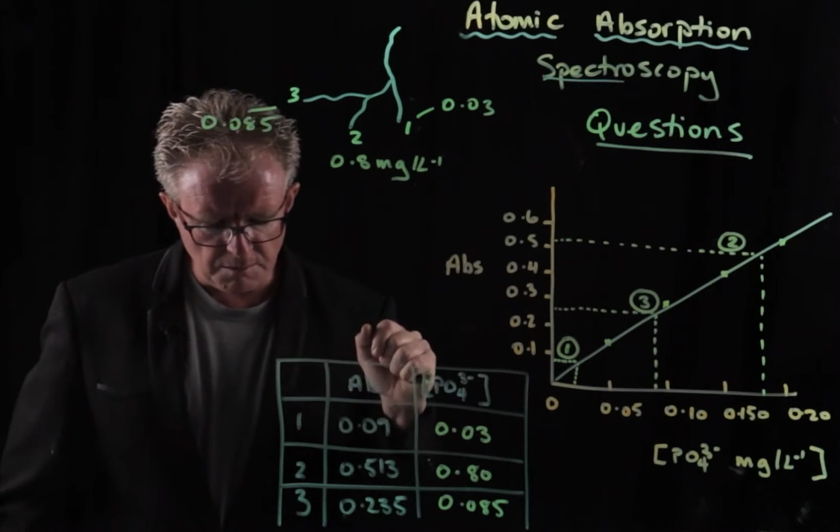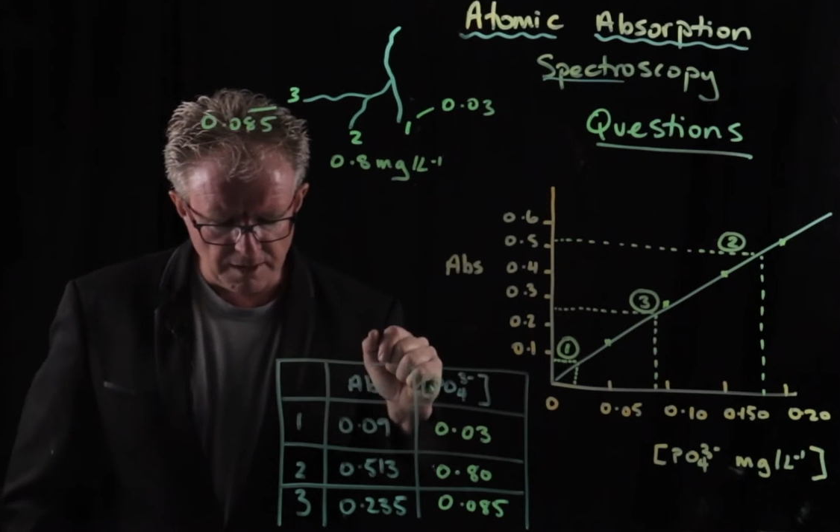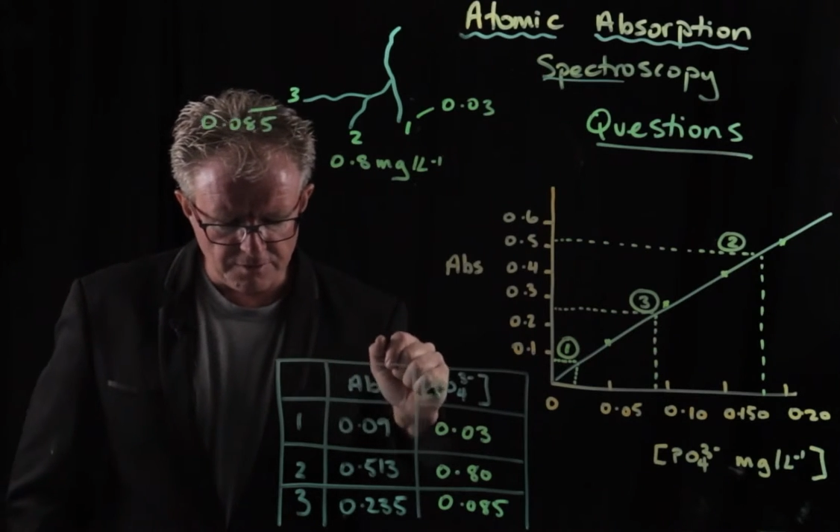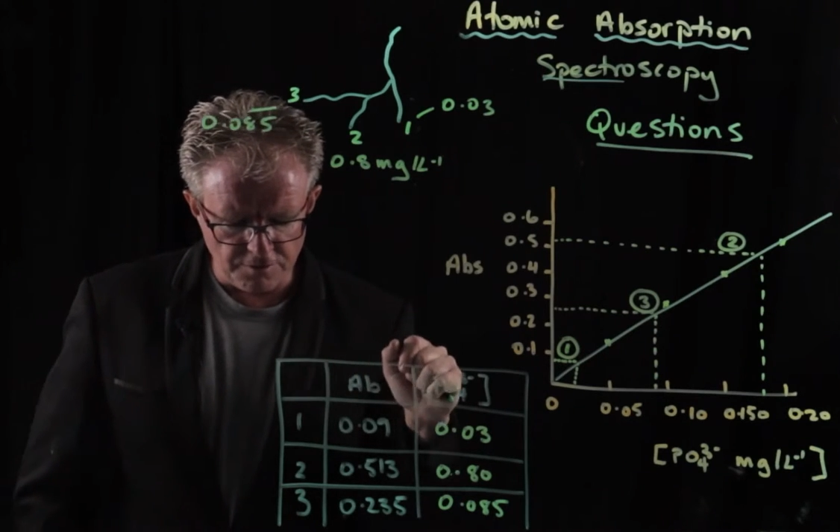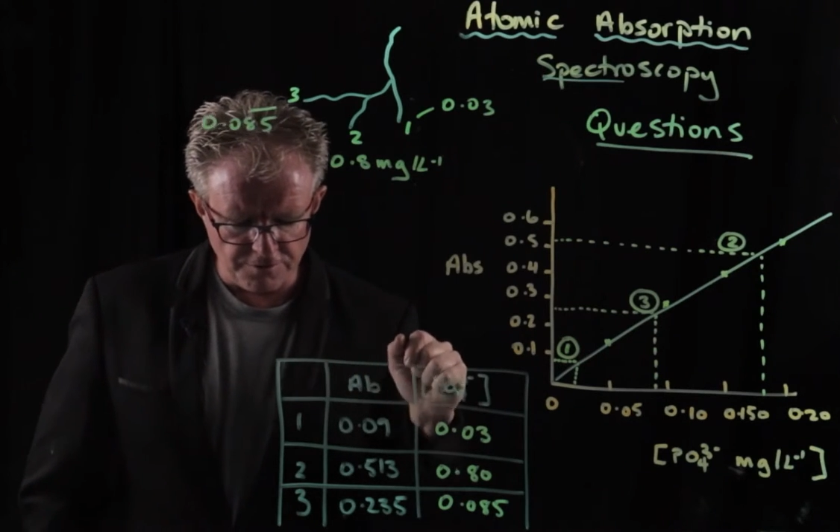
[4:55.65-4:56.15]

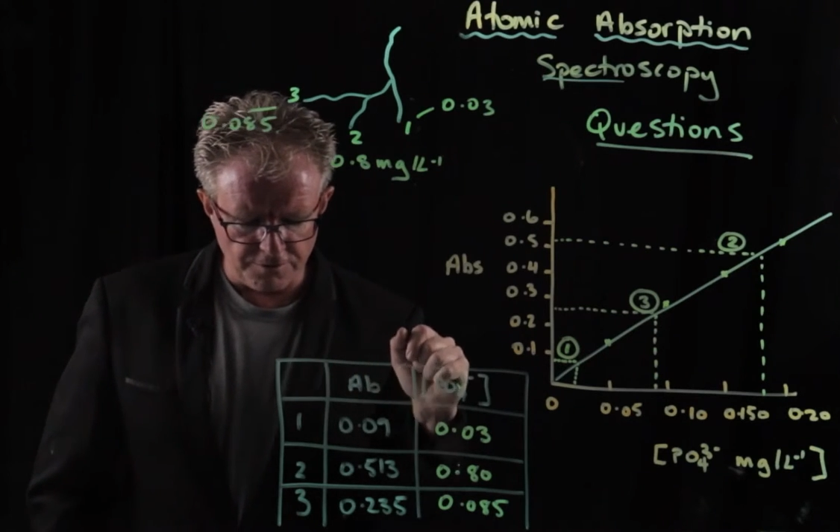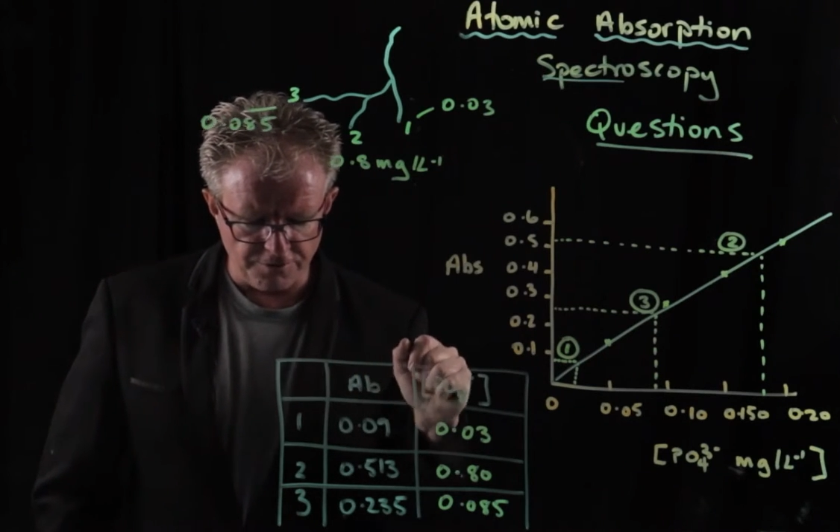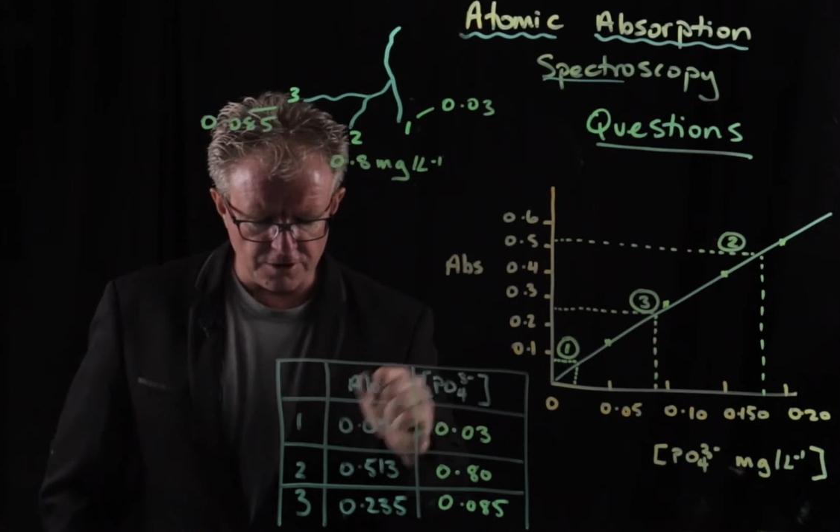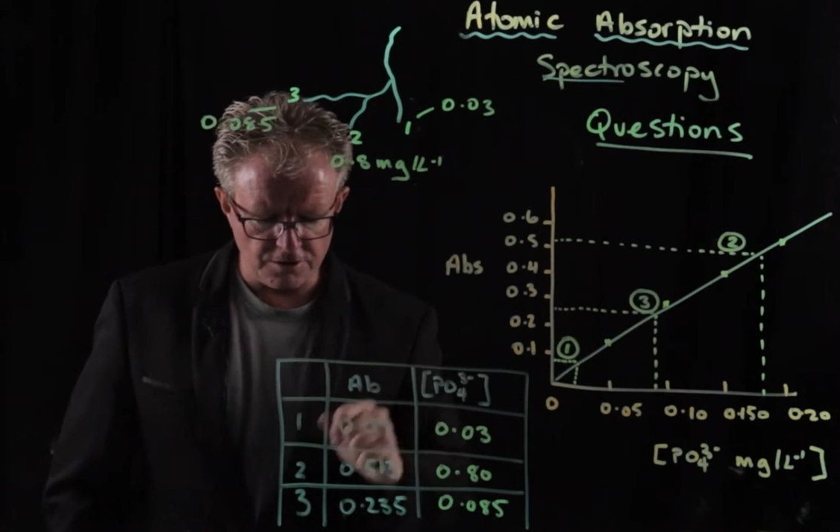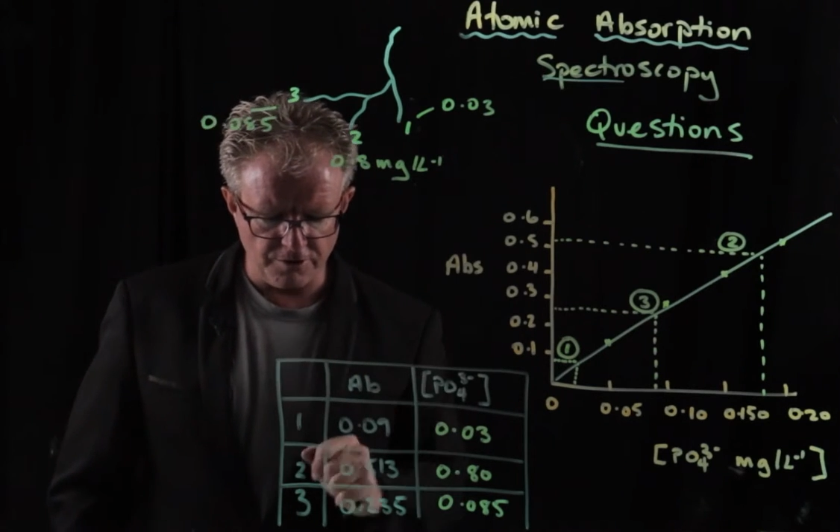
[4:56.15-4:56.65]
level for
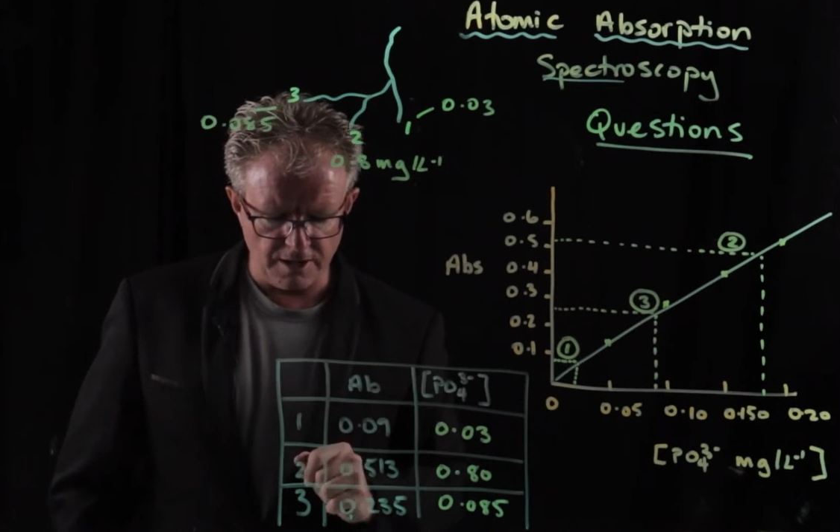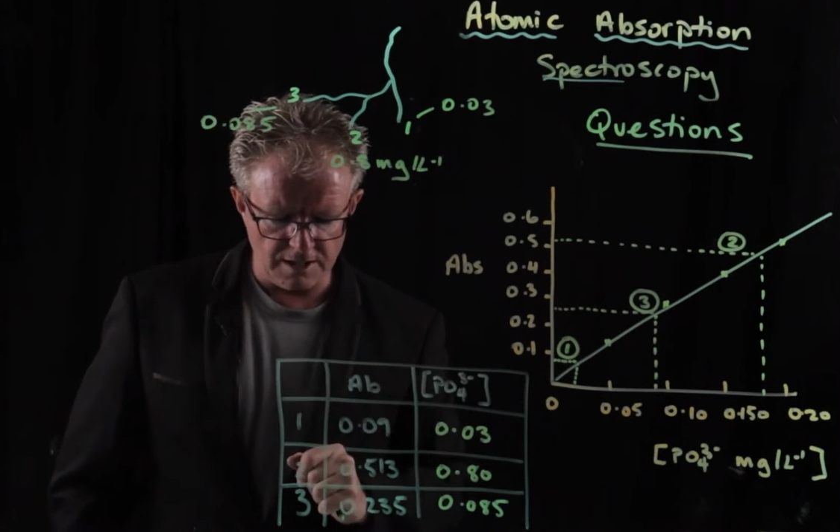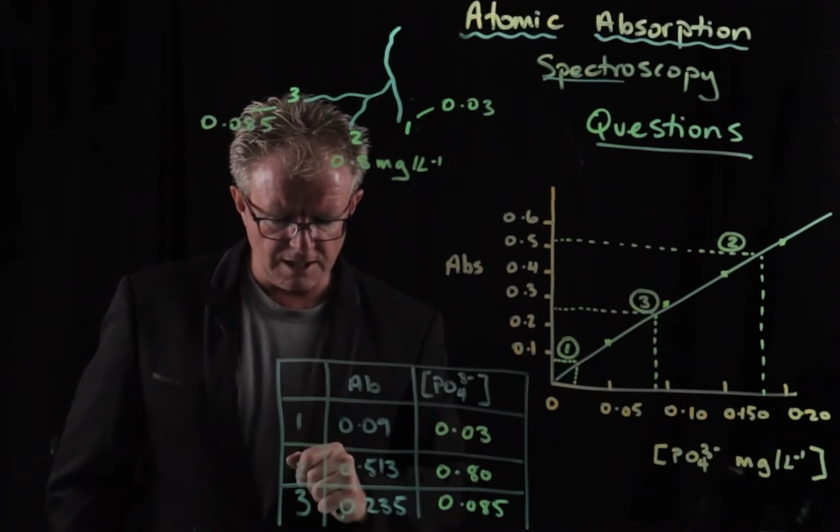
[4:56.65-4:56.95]
phosphate